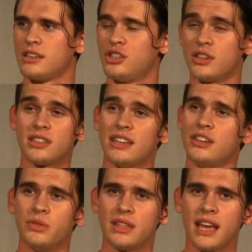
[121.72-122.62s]
just in
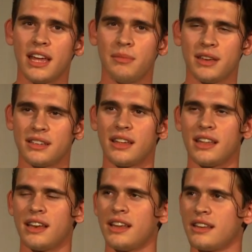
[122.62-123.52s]
doing that, it makes
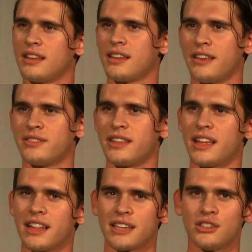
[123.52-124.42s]
it gives it
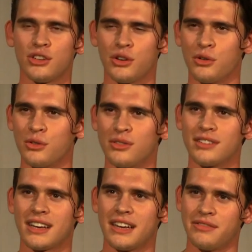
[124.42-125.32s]
that like chill
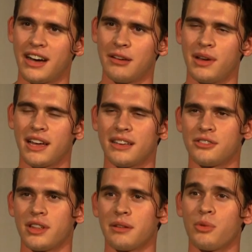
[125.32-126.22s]
kind of vibe, I
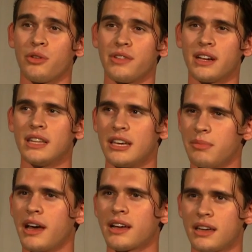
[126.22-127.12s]
guess, or like more of like a laid
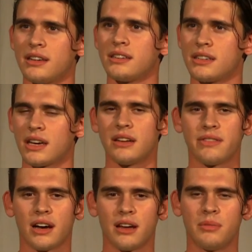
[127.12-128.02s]
back kind of
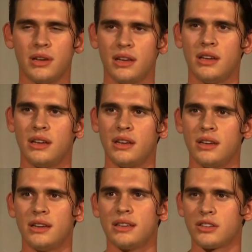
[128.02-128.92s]
vibe.
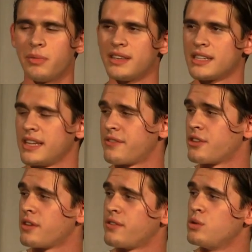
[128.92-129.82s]
So basically,
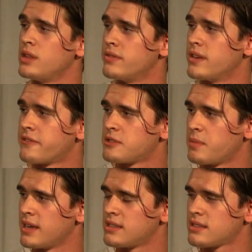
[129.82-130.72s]
if you leave enough
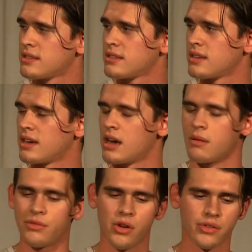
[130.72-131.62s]
space
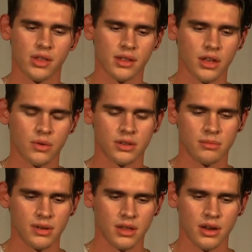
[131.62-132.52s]
for everything that you want to
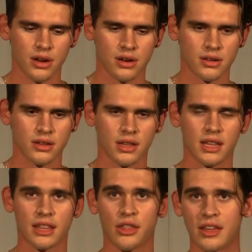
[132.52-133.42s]
be there, then
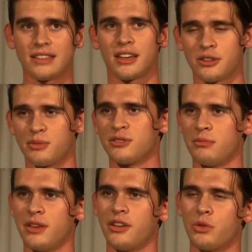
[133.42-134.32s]
like the things that are supposed to
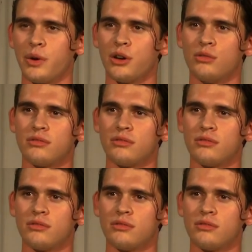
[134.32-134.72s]
be there will.